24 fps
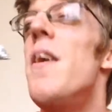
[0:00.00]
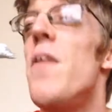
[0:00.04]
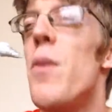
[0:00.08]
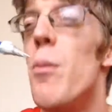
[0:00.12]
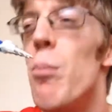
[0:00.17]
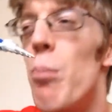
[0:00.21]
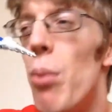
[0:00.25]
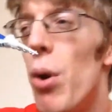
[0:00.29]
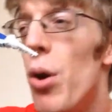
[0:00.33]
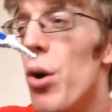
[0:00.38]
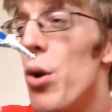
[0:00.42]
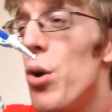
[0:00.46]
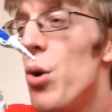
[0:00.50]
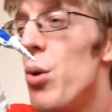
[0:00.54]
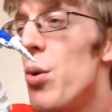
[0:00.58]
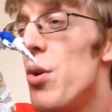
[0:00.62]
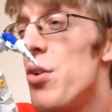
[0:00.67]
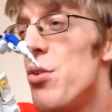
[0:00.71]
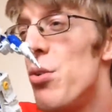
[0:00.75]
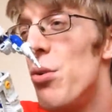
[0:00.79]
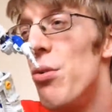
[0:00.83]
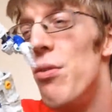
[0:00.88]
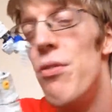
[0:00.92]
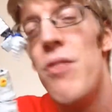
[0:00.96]
The blue
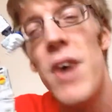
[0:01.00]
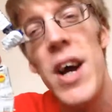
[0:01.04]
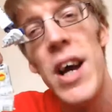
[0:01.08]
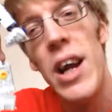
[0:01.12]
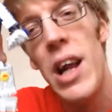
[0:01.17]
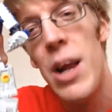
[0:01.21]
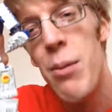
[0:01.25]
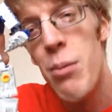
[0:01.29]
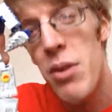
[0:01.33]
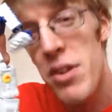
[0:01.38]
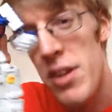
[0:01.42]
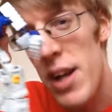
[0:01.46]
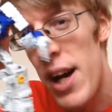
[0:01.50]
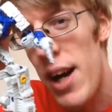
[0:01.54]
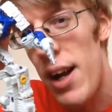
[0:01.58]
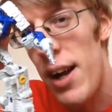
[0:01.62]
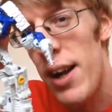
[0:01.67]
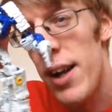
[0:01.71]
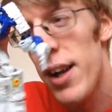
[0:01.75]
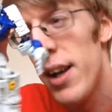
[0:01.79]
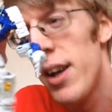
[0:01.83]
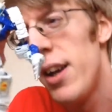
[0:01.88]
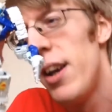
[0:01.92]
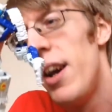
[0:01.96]
is all vaguely
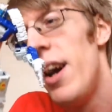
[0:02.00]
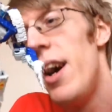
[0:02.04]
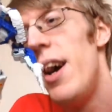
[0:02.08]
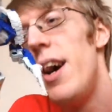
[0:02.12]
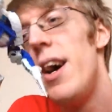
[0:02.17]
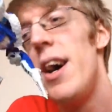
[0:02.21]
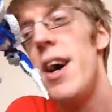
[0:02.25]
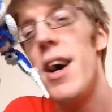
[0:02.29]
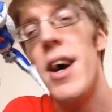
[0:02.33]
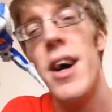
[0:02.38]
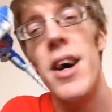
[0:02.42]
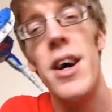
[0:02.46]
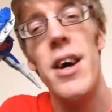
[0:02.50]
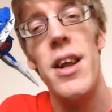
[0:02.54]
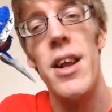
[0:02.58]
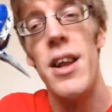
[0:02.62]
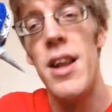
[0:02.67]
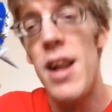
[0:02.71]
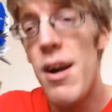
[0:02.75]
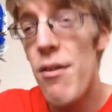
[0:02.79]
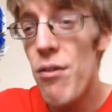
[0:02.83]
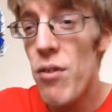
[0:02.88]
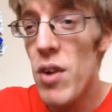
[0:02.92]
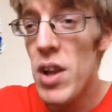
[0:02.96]
metallic.
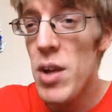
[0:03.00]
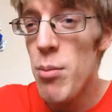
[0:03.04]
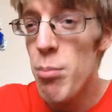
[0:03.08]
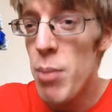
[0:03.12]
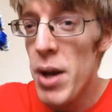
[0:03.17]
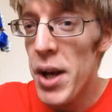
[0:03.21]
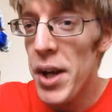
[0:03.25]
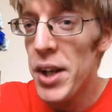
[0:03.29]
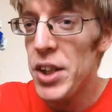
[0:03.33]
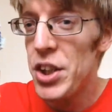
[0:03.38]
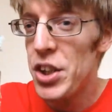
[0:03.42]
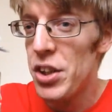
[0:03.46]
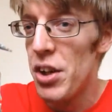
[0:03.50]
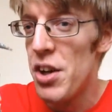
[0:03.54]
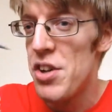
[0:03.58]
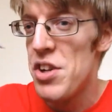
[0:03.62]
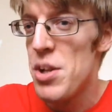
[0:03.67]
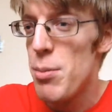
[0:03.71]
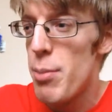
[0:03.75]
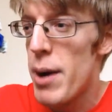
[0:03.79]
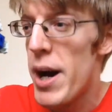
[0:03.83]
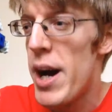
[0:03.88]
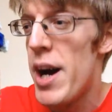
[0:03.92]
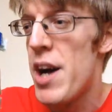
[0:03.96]
Lovely big
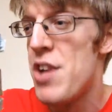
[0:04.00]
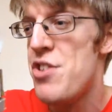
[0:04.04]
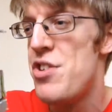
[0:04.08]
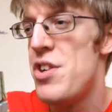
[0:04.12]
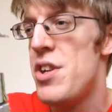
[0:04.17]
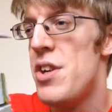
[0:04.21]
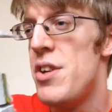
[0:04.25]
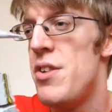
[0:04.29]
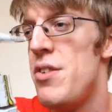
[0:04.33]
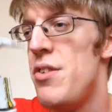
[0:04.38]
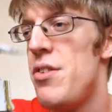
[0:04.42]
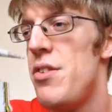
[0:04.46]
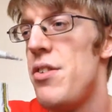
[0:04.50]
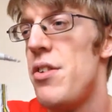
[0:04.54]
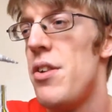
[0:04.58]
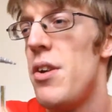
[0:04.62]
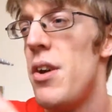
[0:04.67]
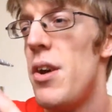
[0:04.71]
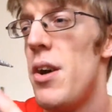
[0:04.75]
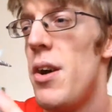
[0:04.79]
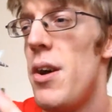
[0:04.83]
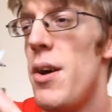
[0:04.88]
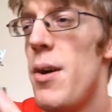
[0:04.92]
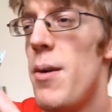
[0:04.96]
shiny badges.
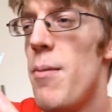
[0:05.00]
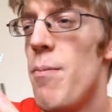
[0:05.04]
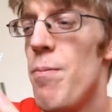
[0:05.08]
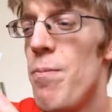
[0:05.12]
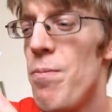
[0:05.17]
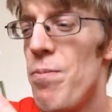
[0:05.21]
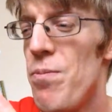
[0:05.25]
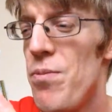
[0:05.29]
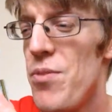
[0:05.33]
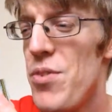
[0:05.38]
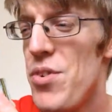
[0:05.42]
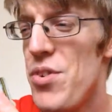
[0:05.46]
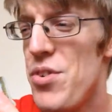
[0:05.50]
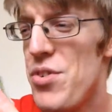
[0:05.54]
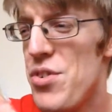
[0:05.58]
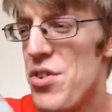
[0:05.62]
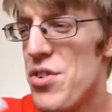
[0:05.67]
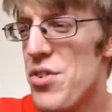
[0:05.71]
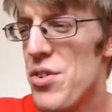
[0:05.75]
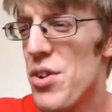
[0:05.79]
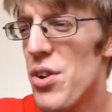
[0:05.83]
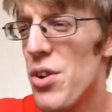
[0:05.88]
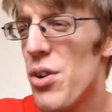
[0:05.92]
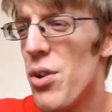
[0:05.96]
It's
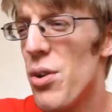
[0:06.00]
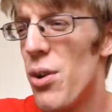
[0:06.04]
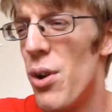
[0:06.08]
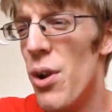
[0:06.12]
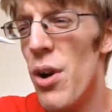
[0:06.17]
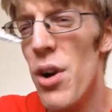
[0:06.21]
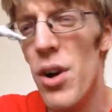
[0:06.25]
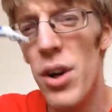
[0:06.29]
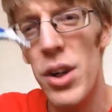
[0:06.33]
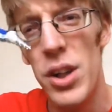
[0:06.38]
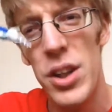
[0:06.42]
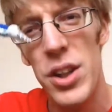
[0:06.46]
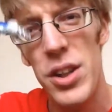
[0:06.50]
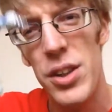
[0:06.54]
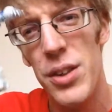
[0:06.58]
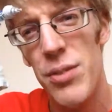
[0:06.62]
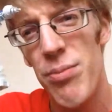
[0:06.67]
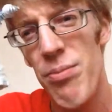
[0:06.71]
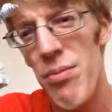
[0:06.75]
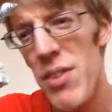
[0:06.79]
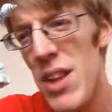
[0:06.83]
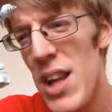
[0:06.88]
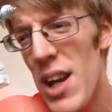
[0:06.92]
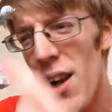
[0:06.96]
just a good look.
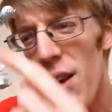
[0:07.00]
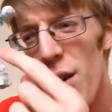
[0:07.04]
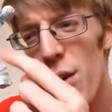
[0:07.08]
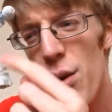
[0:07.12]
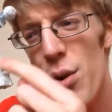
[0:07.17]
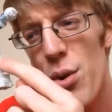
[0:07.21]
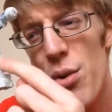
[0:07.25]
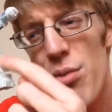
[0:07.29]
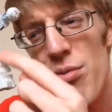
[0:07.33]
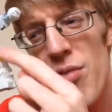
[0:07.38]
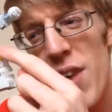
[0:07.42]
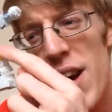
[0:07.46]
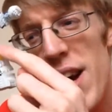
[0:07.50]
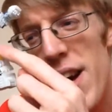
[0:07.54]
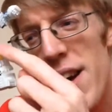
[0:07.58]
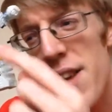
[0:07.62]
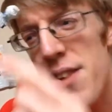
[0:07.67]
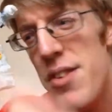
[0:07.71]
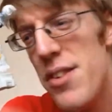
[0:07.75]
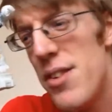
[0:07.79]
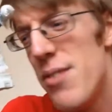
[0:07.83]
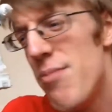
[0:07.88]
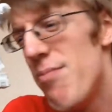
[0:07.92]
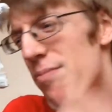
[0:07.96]
Yellow,
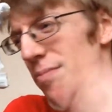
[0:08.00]
red.